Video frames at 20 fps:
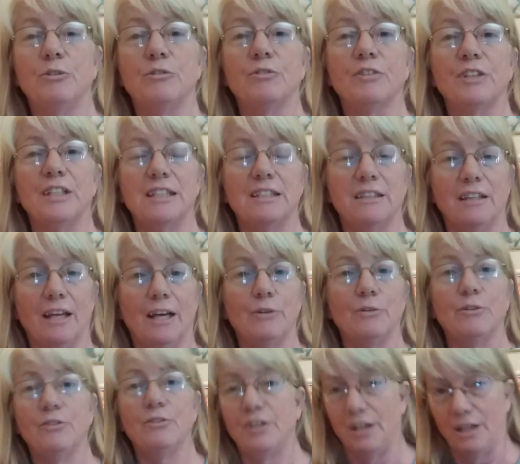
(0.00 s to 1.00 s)
fleece
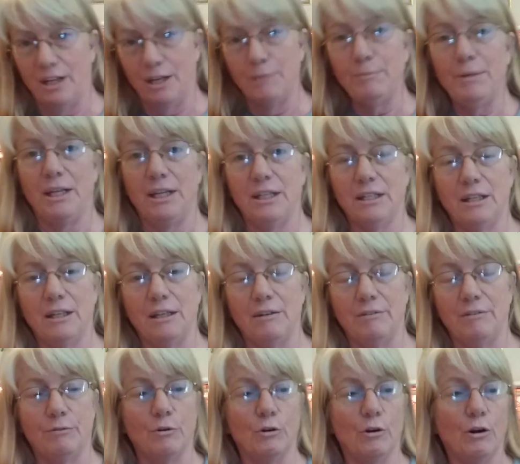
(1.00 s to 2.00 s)
liners that I make
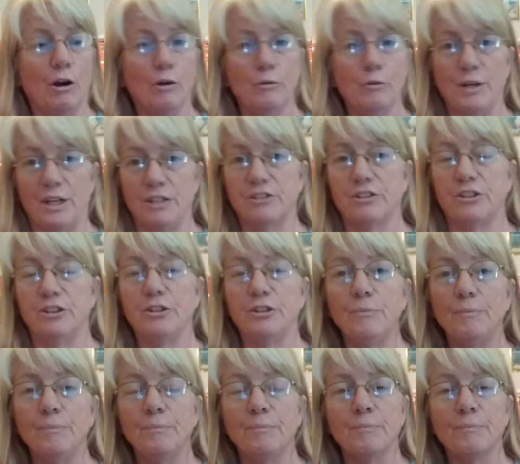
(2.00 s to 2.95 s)
for our rescue.